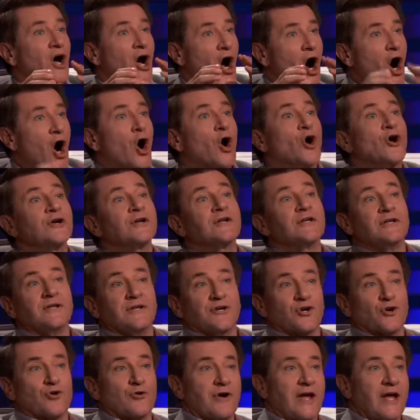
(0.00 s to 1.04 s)
art and
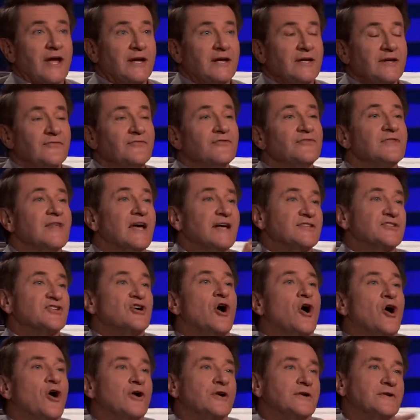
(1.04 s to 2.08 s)
creative. That's
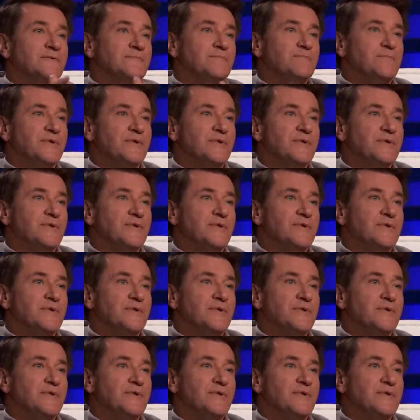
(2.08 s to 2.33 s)
art and